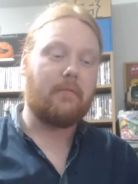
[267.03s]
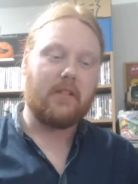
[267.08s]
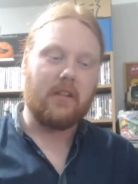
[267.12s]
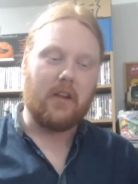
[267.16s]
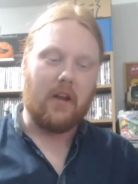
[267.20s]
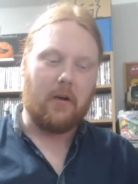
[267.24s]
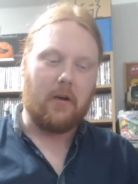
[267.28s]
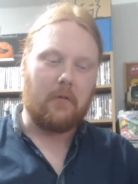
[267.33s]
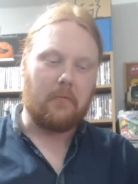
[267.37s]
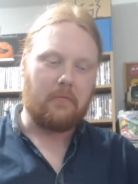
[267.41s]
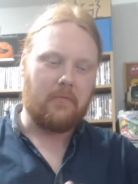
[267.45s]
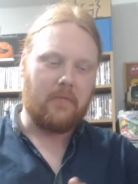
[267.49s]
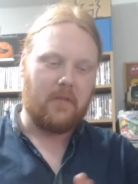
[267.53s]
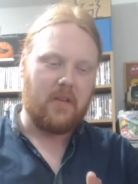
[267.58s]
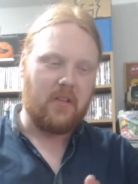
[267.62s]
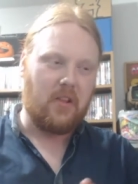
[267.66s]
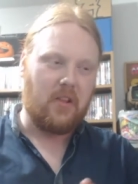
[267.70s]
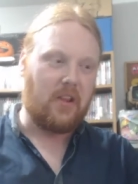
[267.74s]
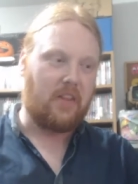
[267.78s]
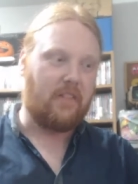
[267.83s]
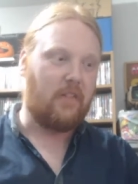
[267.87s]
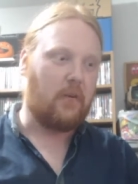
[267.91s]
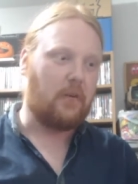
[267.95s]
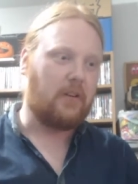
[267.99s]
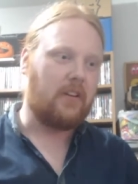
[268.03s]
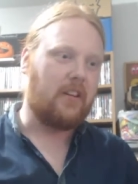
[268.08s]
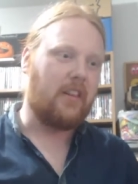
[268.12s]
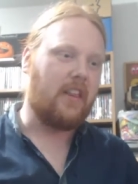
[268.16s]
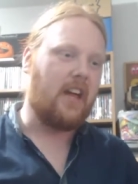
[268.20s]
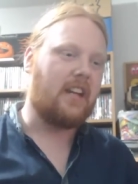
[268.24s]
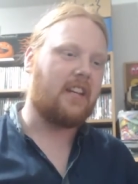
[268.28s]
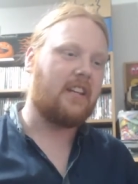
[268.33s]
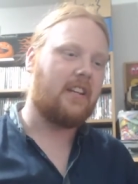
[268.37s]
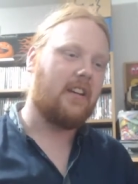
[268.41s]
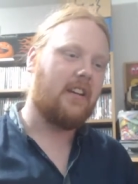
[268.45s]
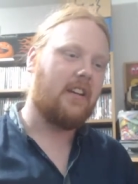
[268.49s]
so looking forward to
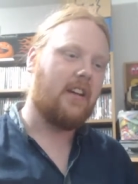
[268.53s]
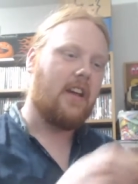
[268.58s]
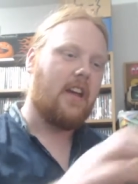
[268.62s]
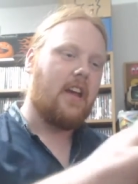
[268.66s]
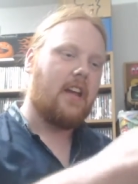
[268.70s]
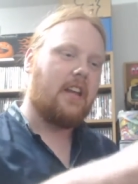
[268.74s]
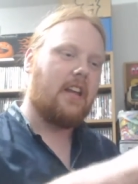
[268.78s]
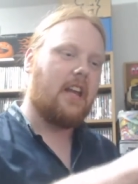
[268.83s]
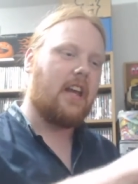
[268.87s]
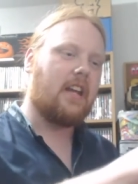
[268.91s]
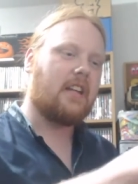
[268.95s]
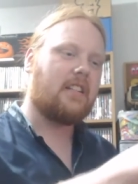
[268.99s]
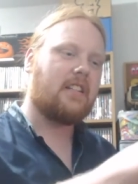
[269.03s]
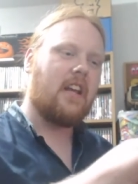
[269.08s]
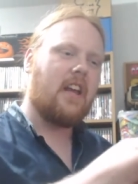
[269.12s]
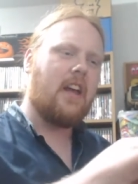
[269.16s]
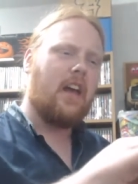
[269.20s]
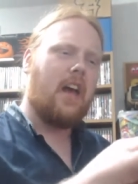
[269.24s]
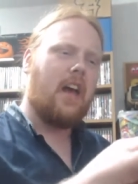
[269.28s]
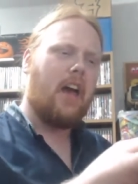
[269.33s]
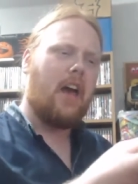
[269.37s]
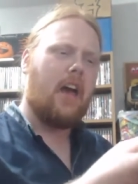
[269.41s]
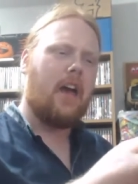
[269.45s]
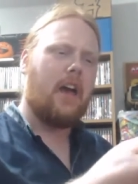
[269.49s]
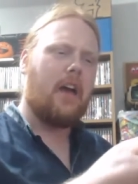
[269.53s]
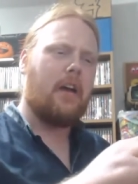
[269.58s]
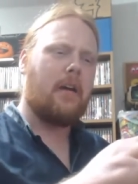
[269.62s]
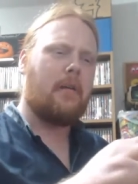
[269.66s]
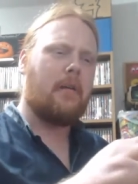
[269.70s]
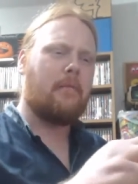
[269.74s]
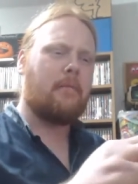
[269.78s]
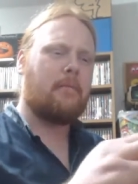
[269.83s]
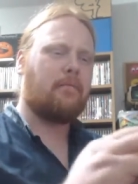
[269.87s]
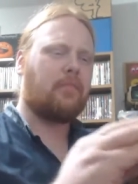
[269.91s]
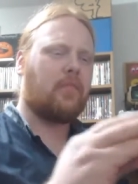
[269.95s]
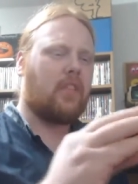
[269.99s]
that. Next,
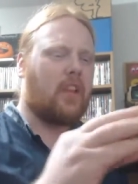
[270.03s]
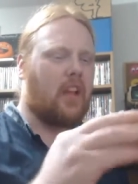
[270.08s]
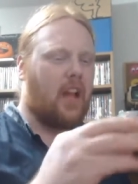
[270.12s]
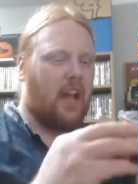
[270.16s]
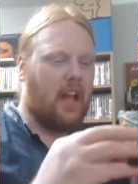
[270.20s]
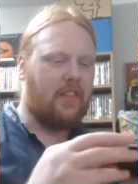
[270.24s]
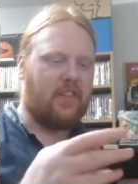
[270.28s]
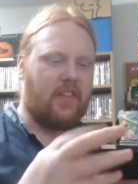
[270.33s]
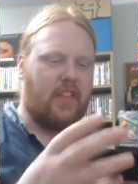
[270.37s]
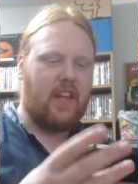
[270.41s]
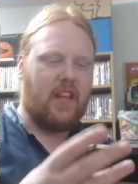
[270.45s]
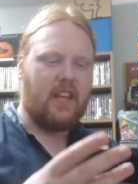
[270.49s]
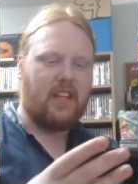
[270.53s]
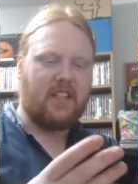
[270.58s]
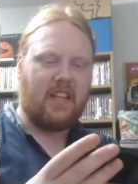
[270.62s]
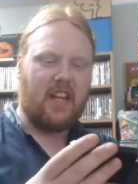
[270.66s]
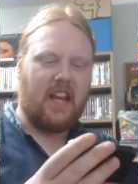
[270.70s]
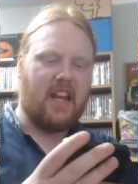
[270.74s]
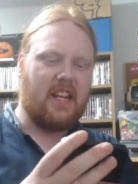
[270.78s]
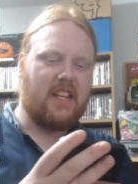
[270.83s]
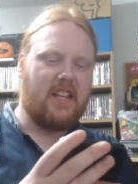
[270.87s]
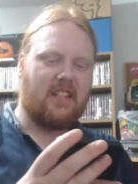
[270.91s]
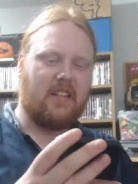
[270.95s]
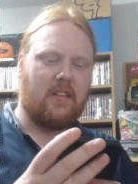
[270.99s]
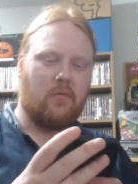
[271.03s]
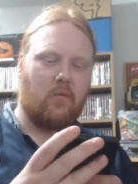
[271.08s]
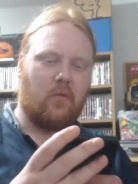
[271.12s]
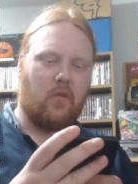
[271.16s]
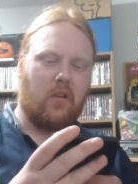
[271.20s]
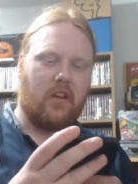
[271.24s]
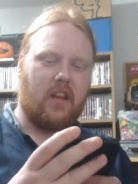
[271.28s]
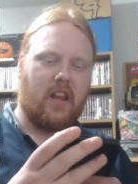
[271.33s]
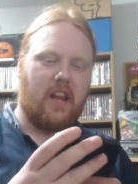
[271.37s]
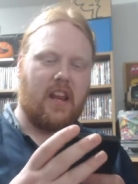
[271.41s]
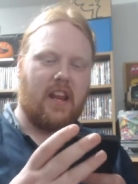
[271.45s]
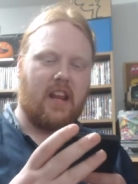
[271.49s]
this isn't
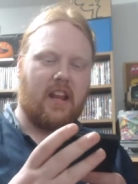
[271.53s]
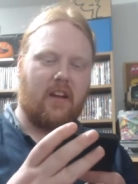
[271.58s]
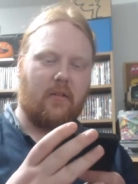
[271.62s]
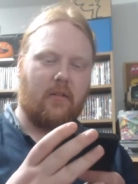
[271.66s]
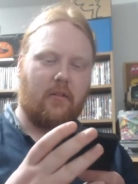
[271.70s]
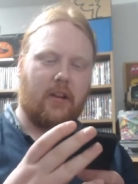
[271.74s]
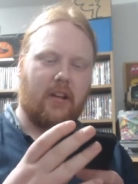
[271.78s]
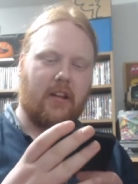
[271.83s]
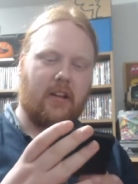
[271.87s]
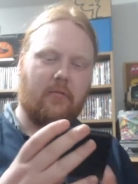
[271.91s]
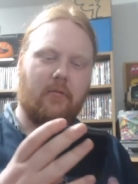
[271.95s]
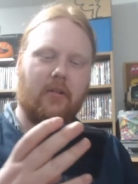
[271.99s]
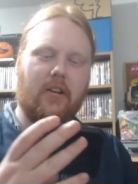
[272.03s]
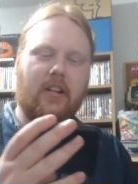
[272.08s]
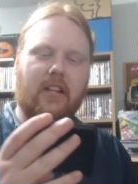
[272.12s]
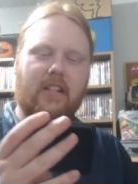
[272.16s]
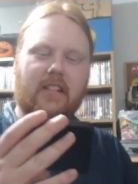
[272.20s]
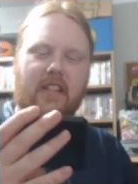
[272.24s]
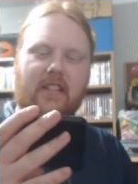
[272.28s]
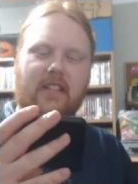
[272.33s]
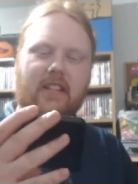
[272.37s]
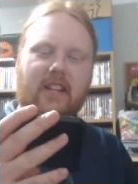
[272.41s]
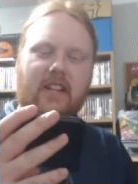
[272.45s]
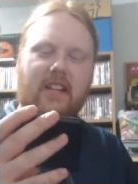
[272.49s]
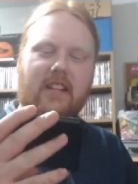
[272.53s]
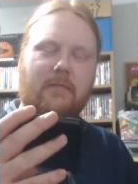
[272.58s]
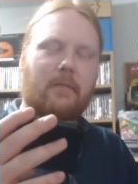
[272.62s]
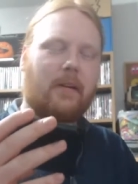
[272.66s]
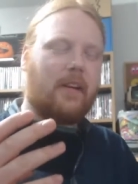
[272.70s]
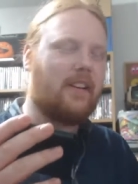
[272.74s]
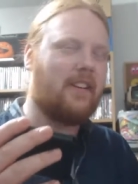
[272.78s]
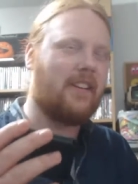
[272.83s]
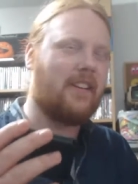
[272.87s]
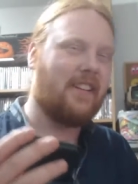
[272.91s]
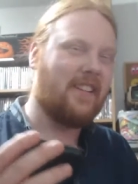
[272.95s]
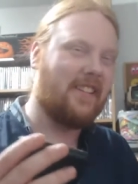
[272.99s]
what it says it is
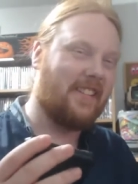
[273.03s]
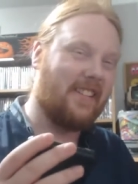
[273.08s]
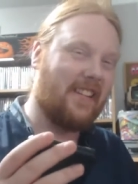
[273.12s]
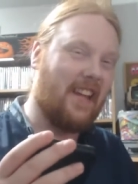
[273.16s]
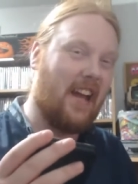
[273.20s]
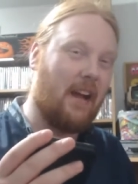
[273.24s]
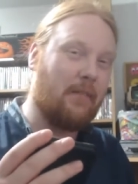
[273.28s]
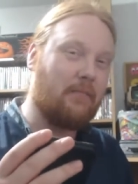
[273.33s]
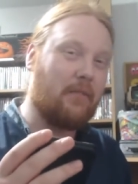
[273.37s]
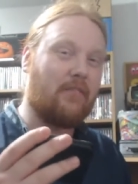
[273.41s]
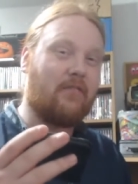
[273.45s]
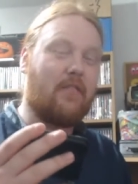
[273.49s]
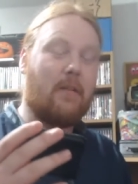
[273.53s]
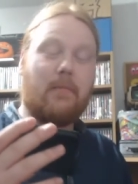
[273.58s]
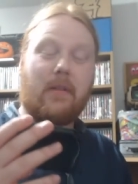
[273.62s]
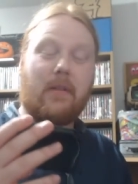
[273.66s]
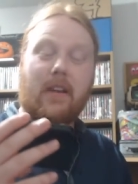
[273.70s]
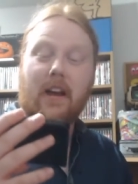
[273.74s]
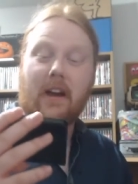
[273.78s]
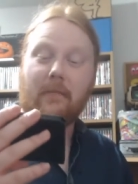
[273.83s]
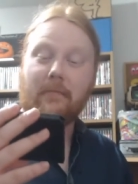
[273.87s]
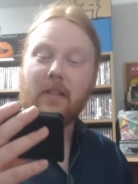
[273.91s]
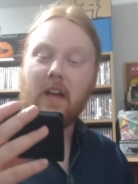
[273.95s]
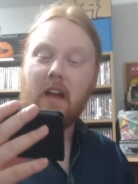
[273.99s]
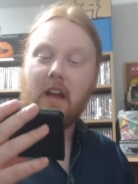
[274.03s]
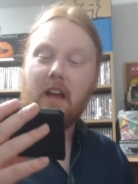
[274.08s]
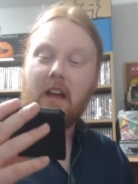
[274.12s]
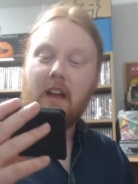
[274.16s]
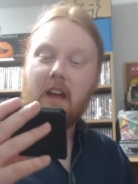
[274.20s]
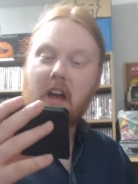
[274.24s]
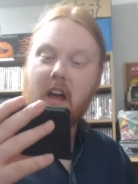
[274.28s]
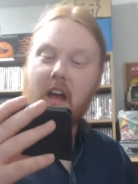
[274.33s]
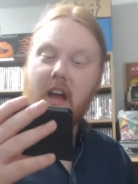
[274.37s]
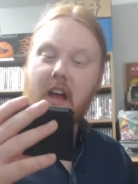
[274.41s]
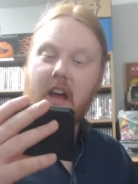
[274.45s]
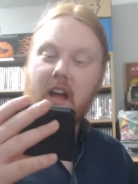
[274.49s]
because I'm going to rip it out.
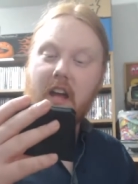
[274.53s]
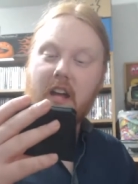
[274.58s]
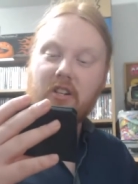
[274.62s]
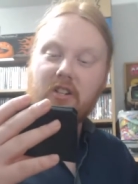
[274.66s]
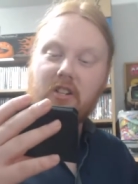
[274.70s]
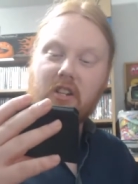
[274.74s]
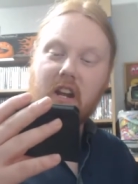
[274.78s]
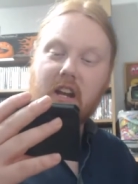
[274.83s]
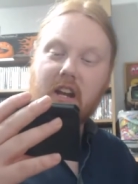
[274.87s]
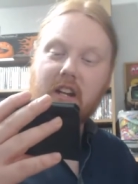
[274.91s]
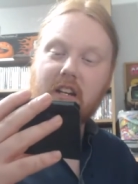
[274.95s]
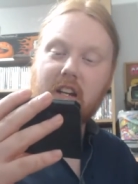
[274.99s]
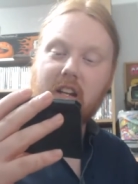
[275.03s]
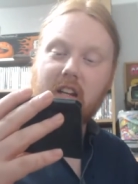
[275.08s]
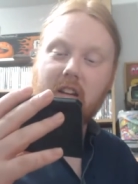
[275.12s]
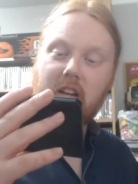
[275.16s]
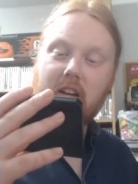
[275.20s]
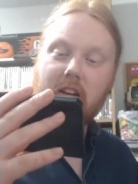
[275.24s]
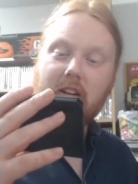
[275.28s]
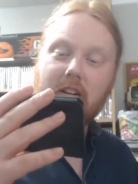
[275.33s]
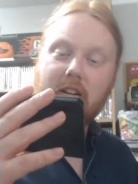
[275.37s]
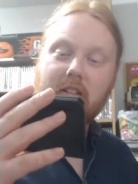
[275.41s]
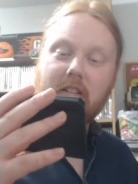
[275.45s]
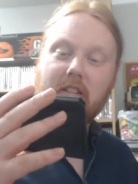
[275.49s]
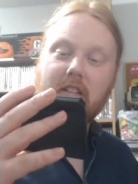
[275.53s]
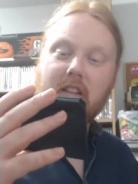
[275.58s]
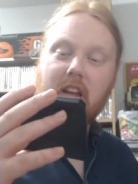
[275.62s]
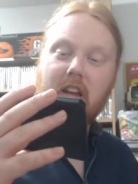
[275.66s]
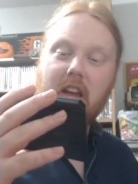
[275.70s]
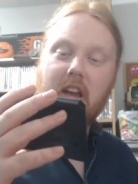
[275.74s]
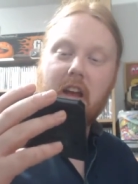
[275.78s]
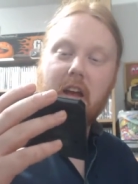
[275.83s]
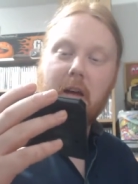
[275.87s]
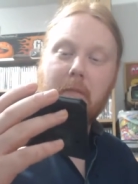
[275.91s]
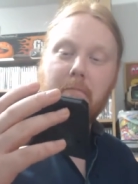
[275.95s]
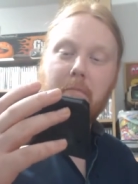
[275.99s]
Jack Nicklaus
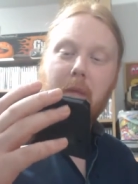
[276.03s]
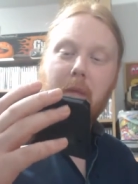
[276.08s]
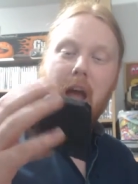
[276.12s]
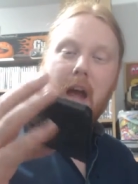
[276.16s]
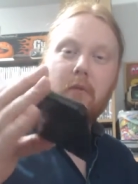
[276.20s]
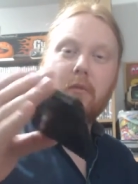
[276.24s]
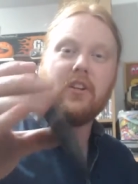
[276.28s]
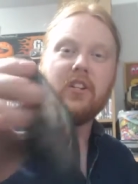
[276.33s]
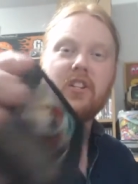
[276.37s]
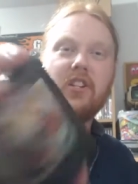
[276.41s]
Power